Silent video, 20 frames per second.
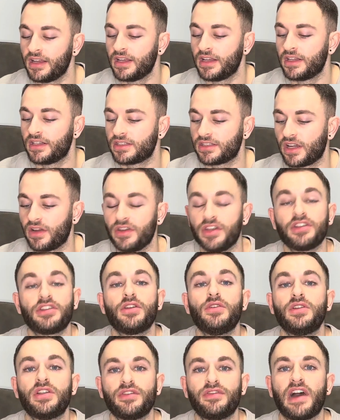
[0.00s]
So you
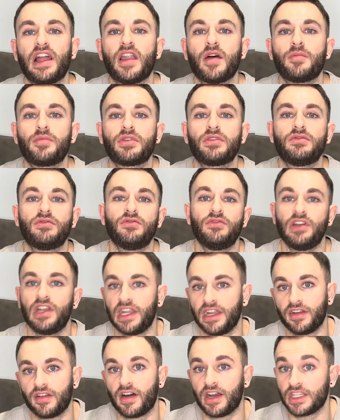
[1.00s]
do develop
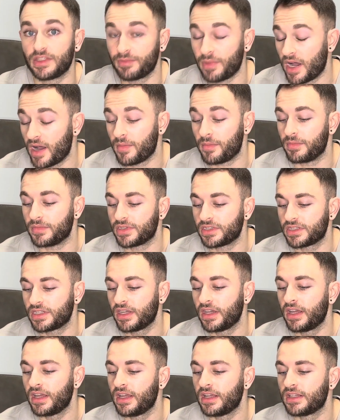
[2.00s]
really nice pumps.
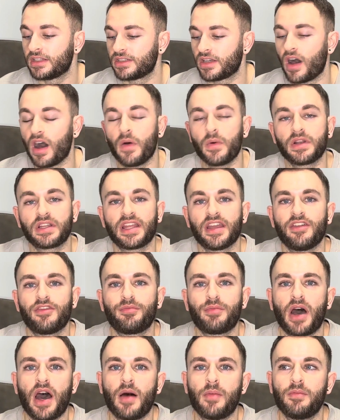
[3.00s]
So I would
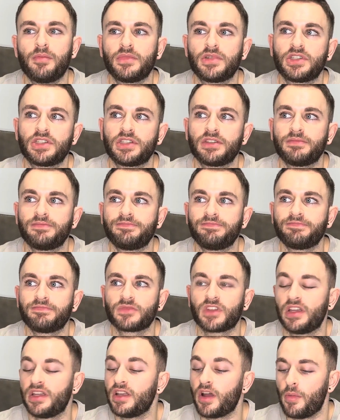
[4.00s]
give pumps,
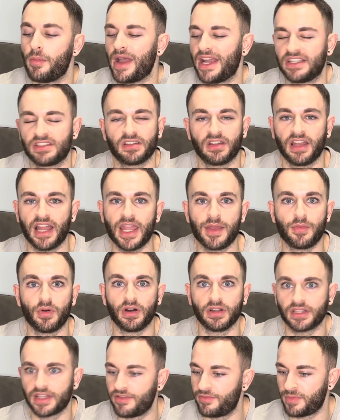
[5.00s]
you know, based on
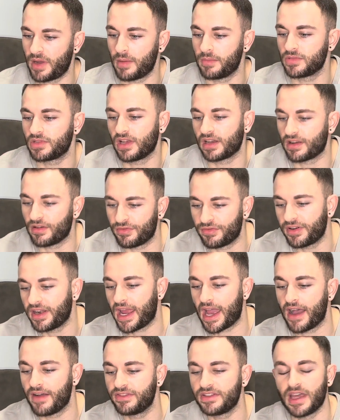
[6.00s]
label, I'd give pumps like a
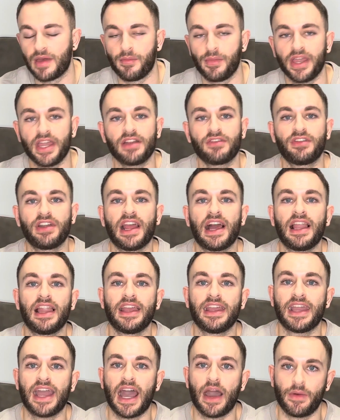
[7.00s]
3 out of 10. But in
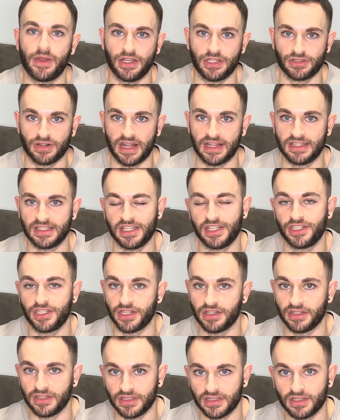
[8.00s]
reality, how it
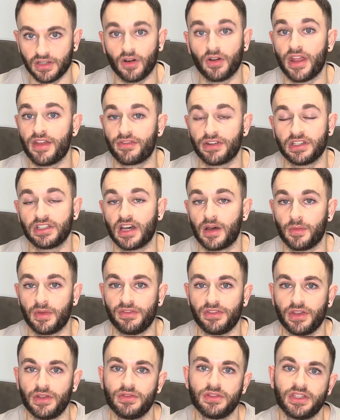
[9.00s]
transitions on every time
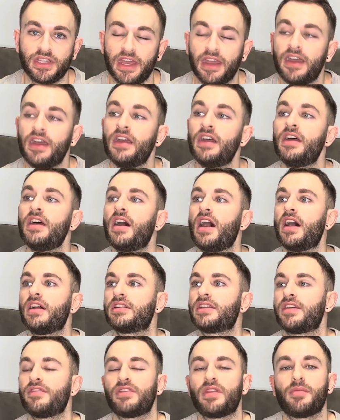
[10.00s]
we've used it,
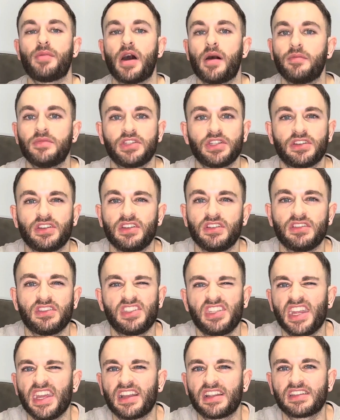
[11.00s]
I'd give the pumps a good
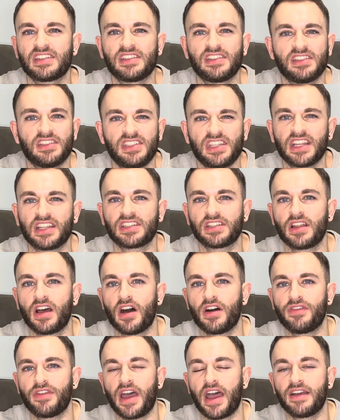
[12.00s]

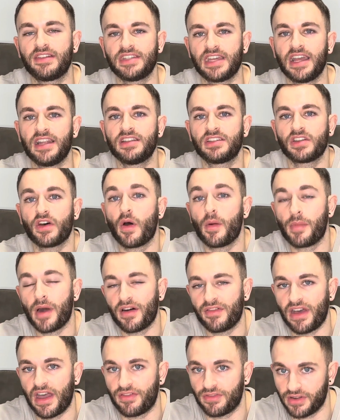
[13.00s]
6.5 out of 10, so
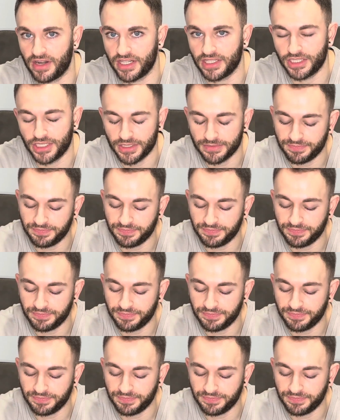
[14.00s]
above average.